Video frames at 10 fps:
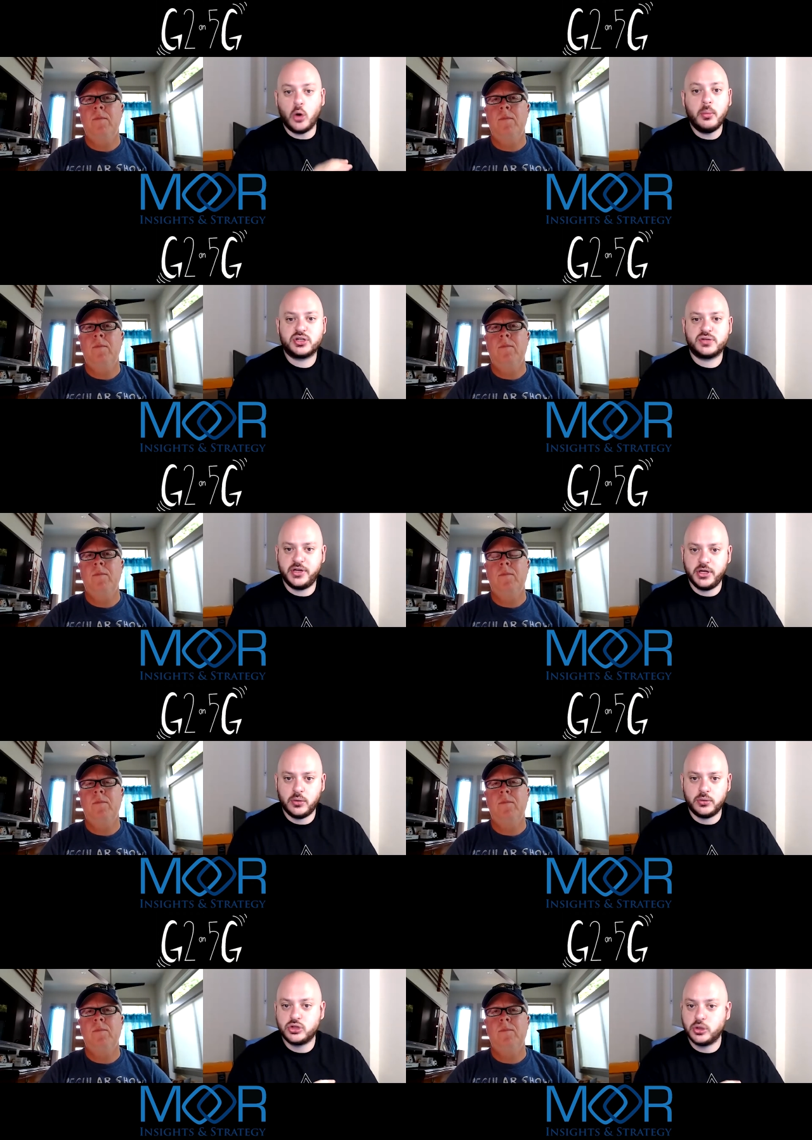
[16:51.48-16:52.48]
Speaker 1: so much
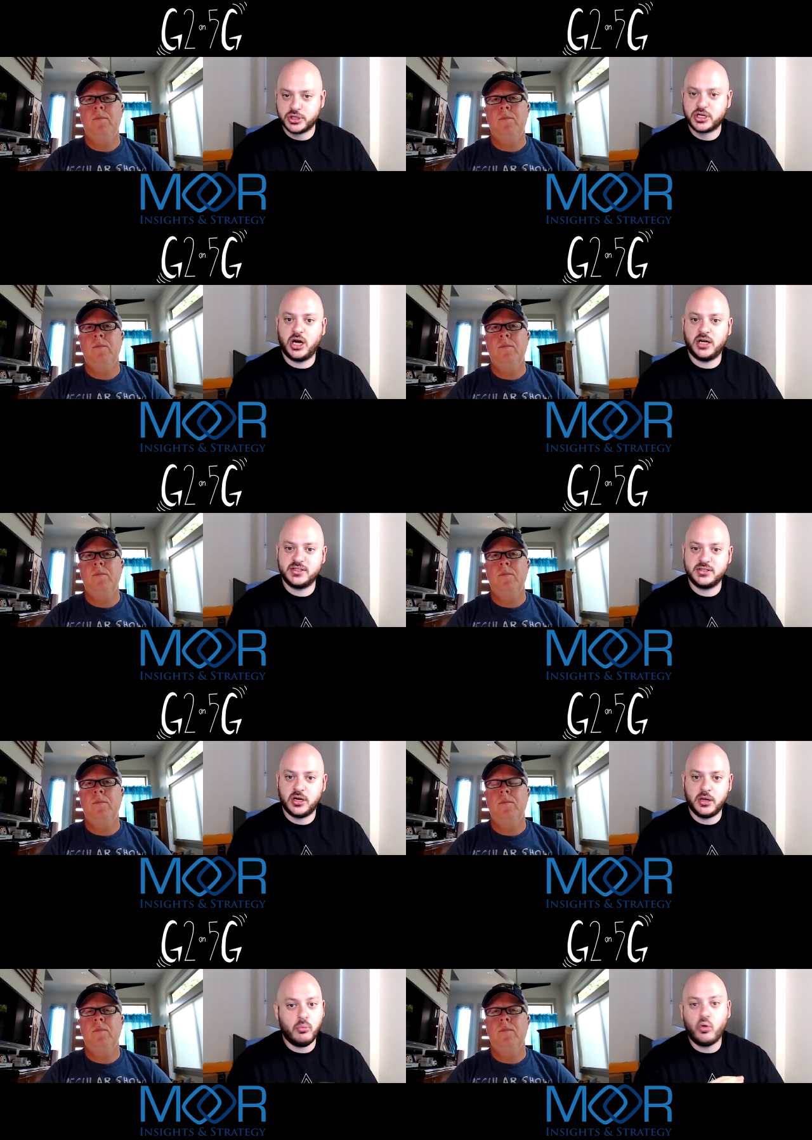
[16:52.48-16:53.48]
video and so much content
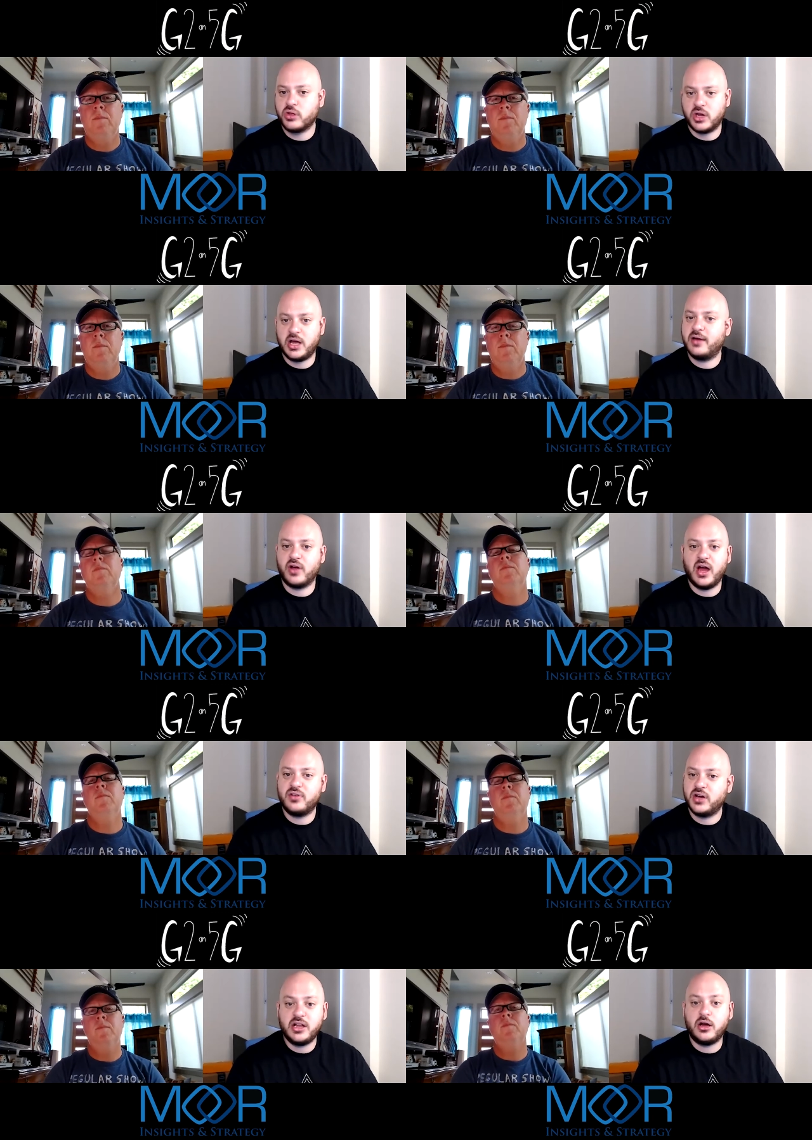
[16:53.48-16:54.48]
on it more than I ever
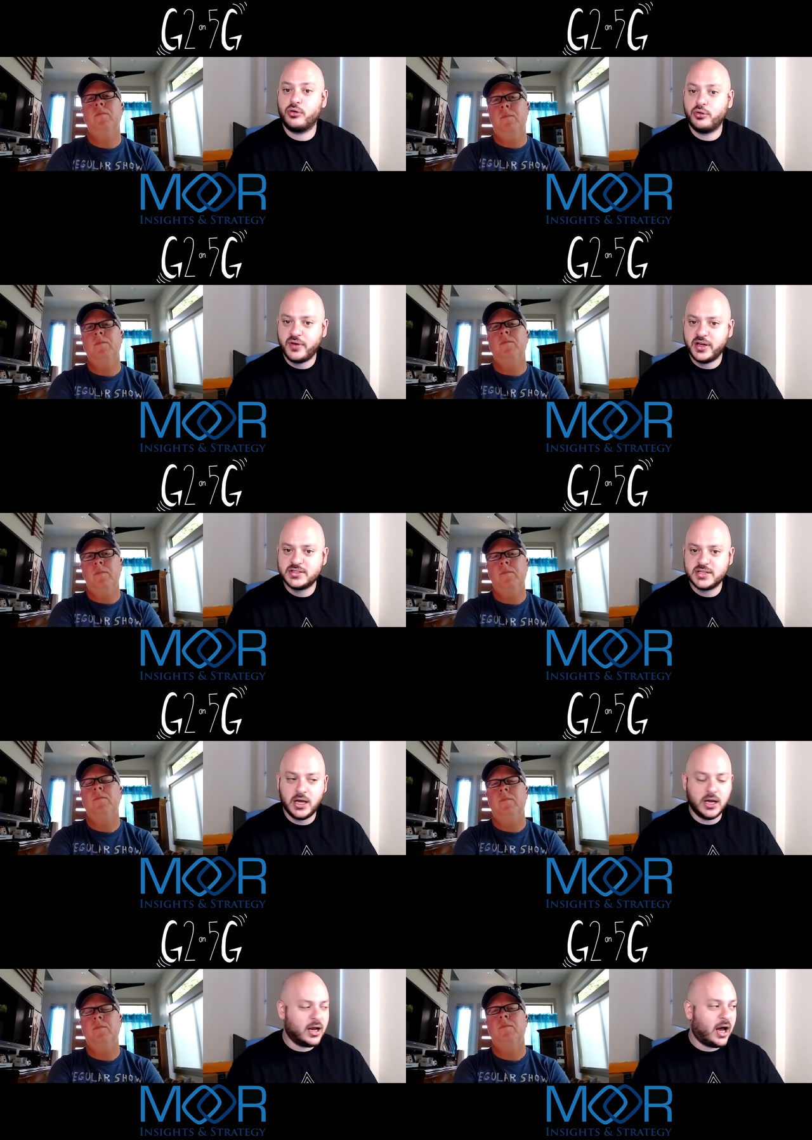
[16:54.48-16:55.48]
have on any other device.
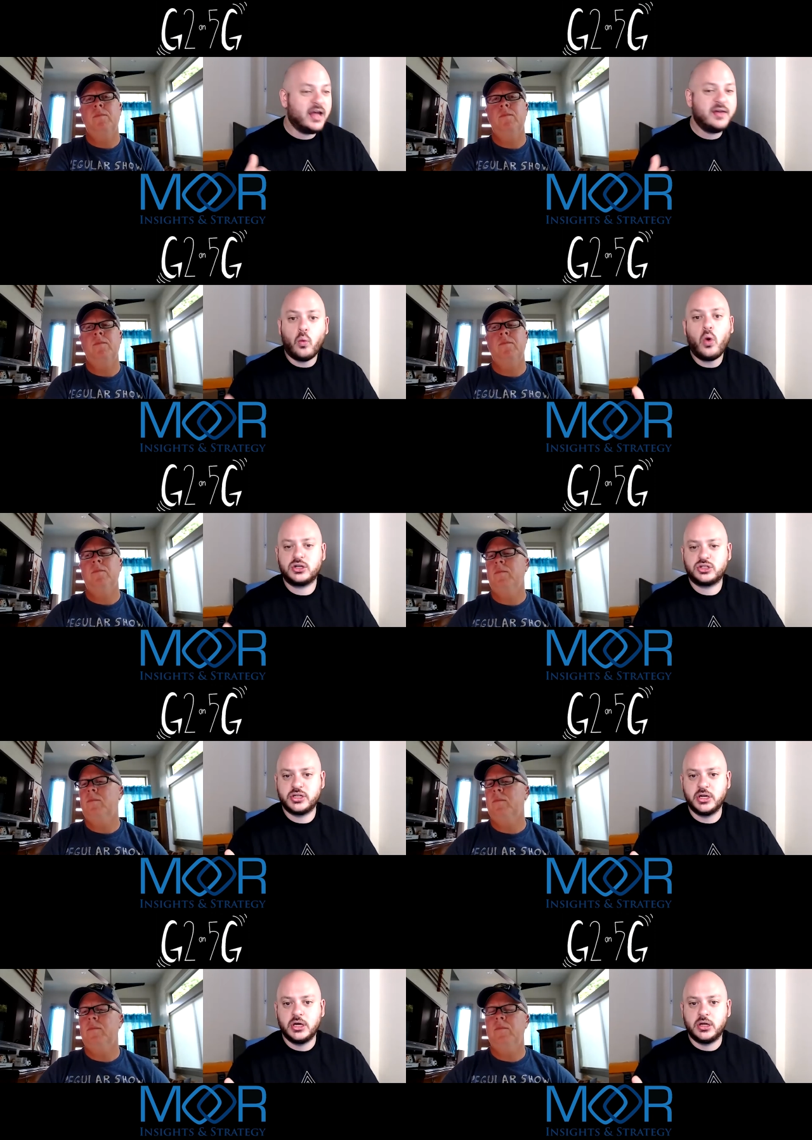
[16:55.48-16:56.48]
I even
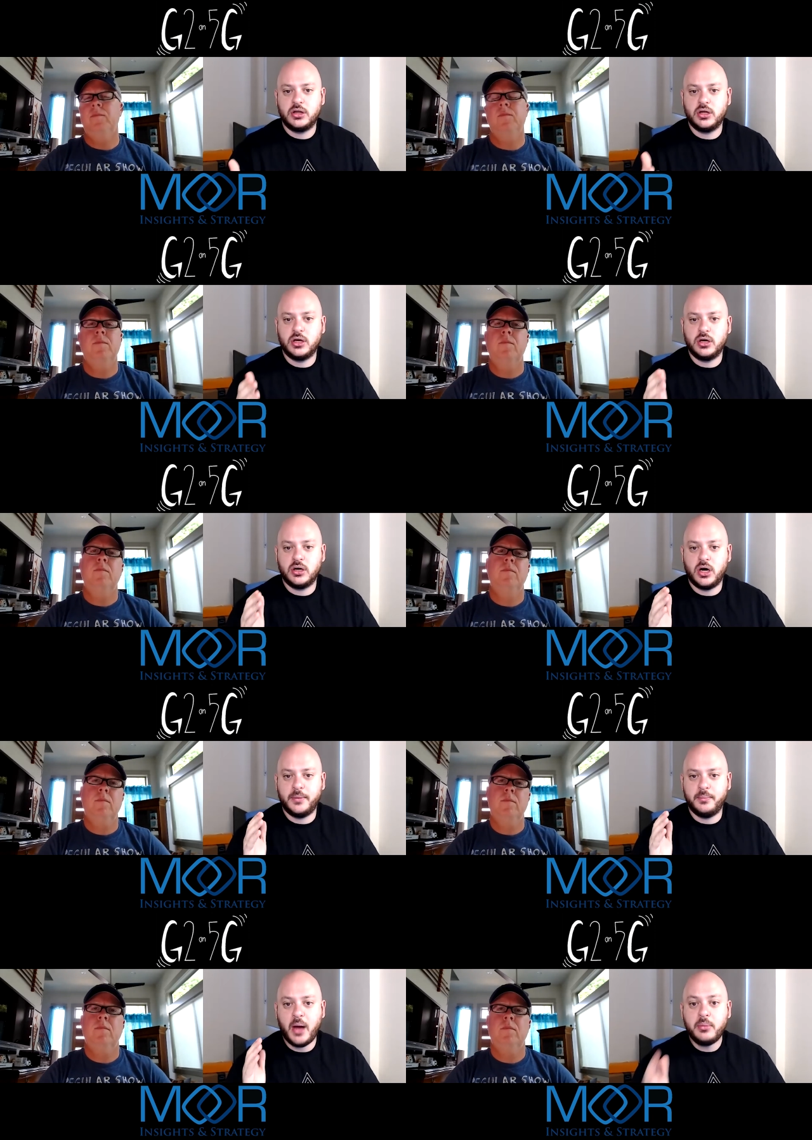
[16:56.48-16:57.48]
watched the
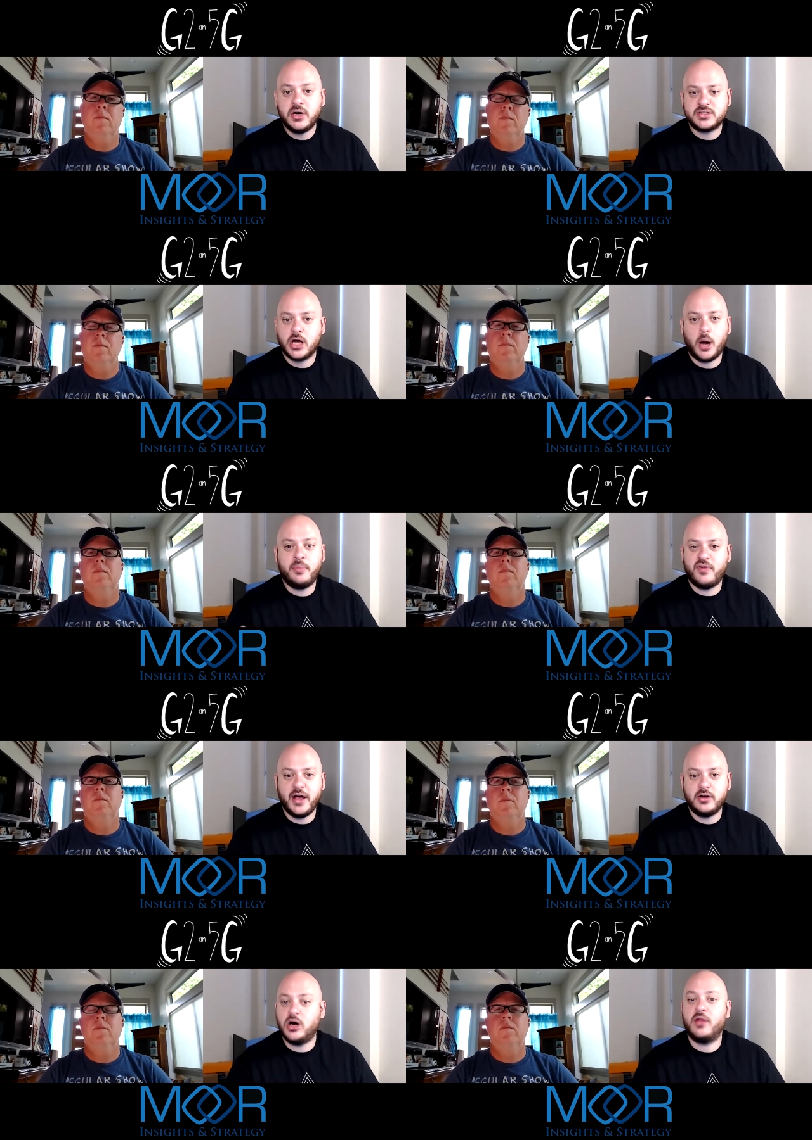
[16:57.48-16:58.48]
um, MLS Cup
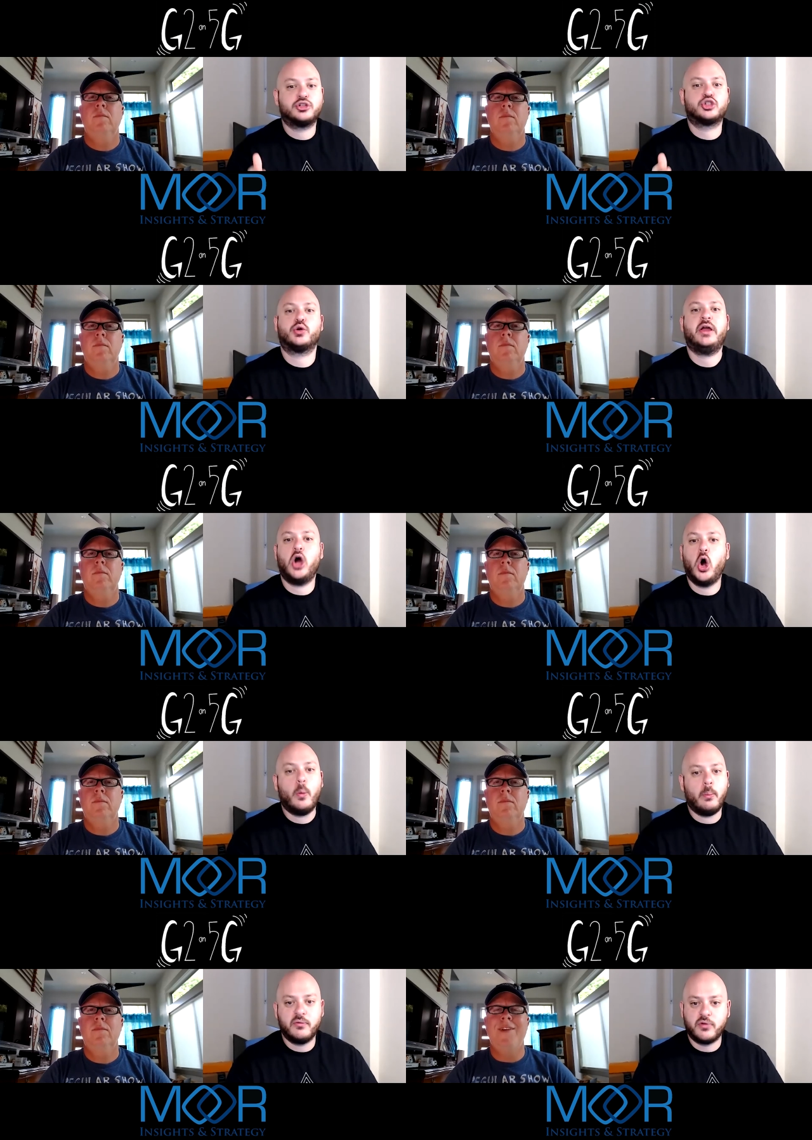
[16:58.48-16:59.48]
final on the train
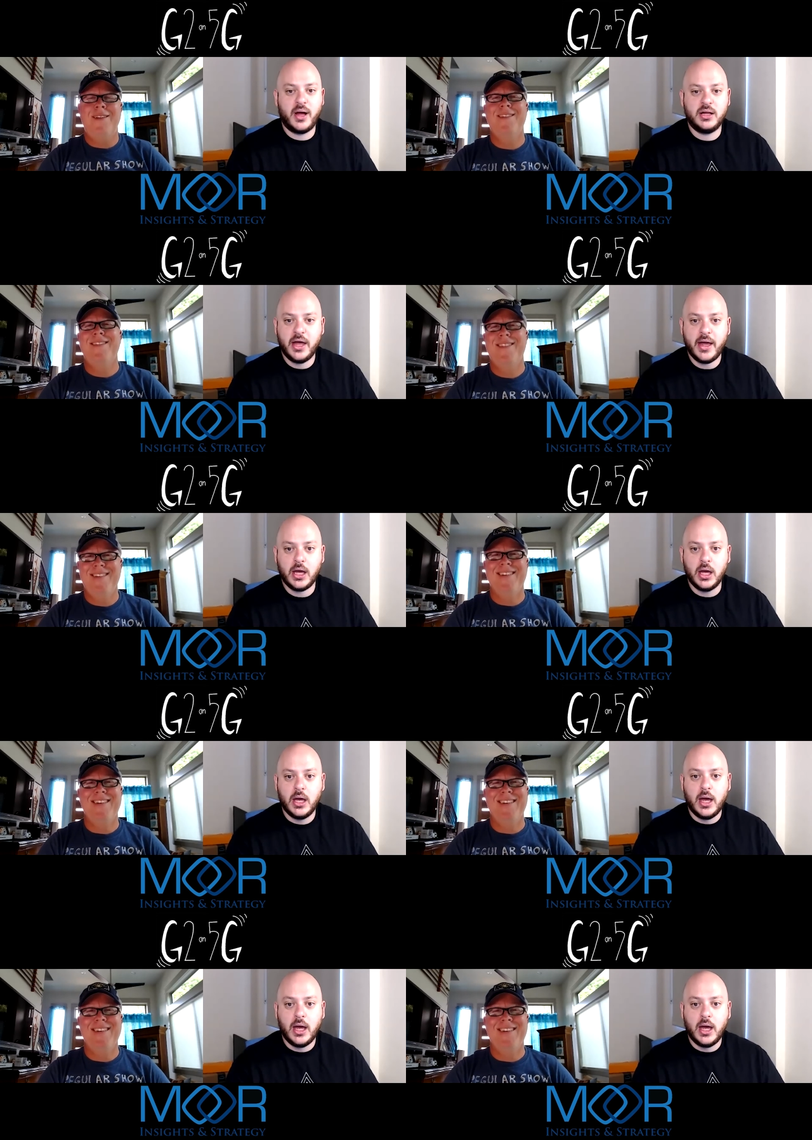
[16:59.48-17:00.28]
home from LA,